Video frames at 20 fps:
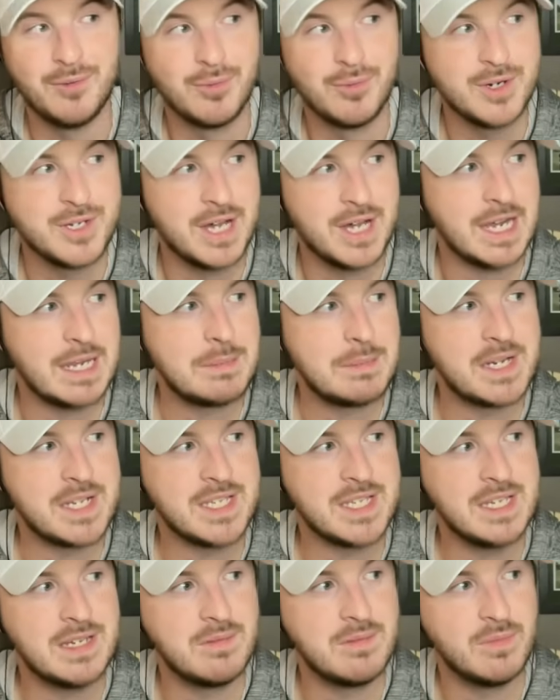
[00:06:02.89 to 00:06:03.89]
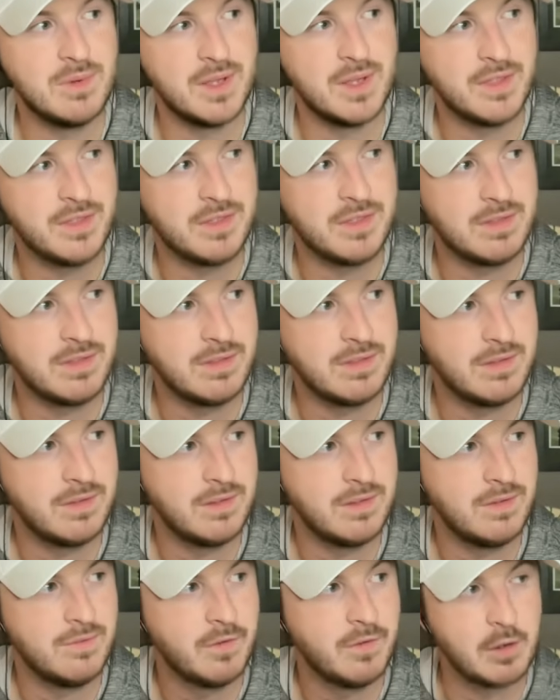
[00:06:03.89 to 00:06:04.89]
We're talking about a team with
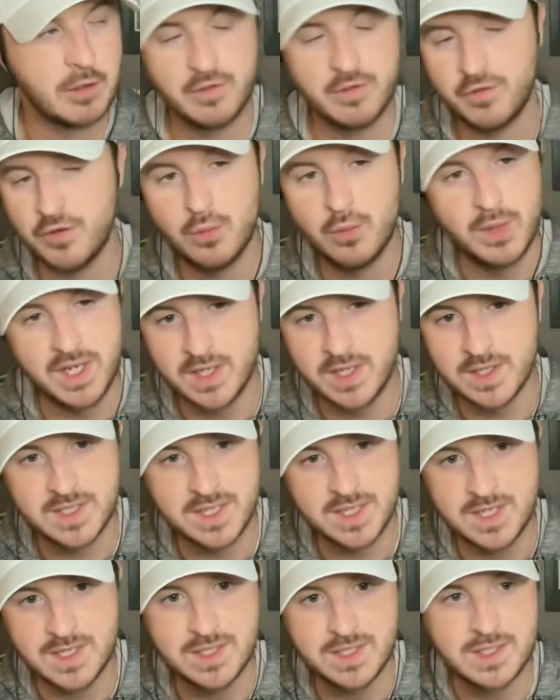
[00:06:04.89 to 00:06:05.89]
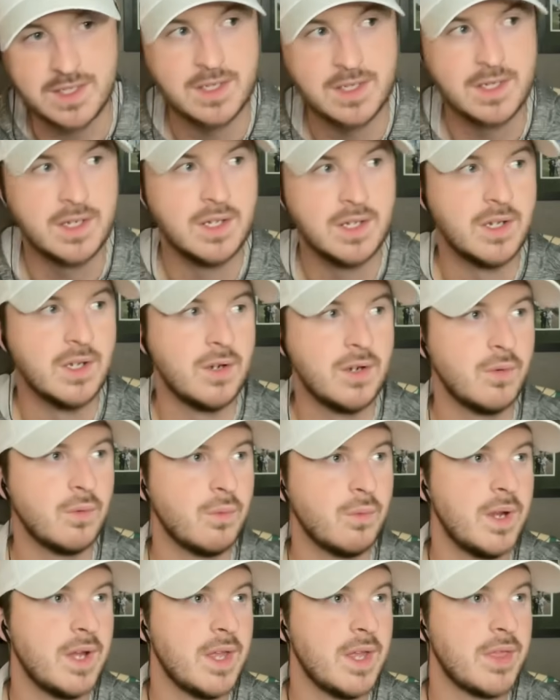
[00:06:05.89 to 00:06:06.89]
very few weaknesses,
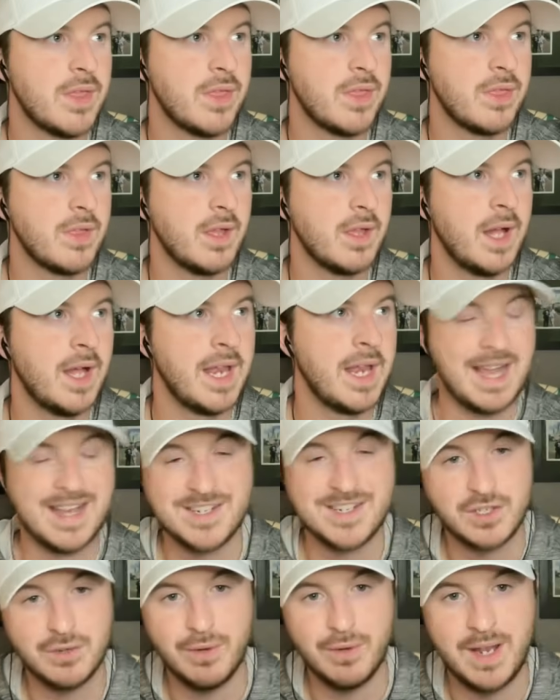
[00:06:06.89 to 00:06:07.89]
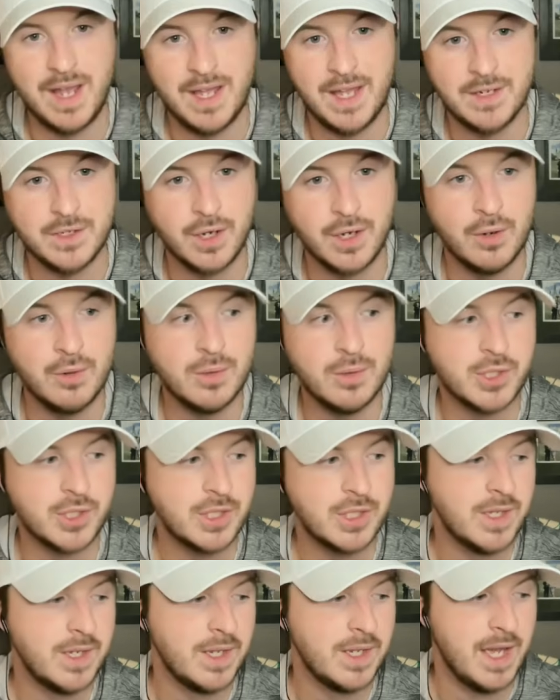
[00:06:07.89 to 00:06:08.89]
with an excellent head
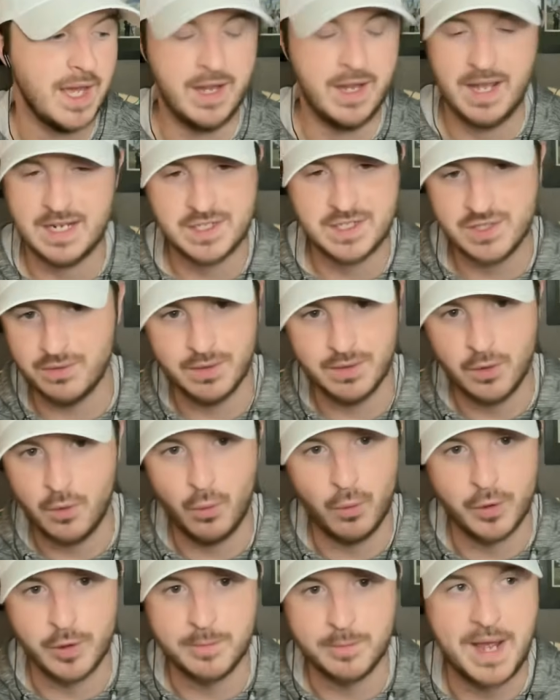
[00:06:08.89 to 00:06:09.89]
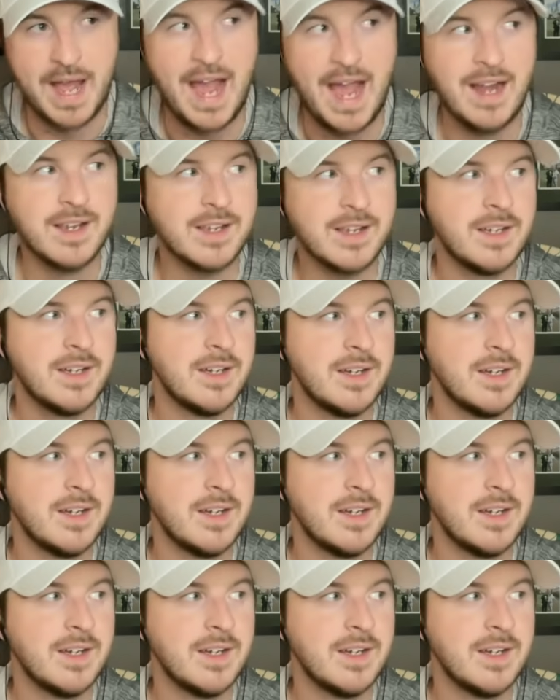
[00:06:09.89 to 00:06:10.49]
coach, an excellent quarterback,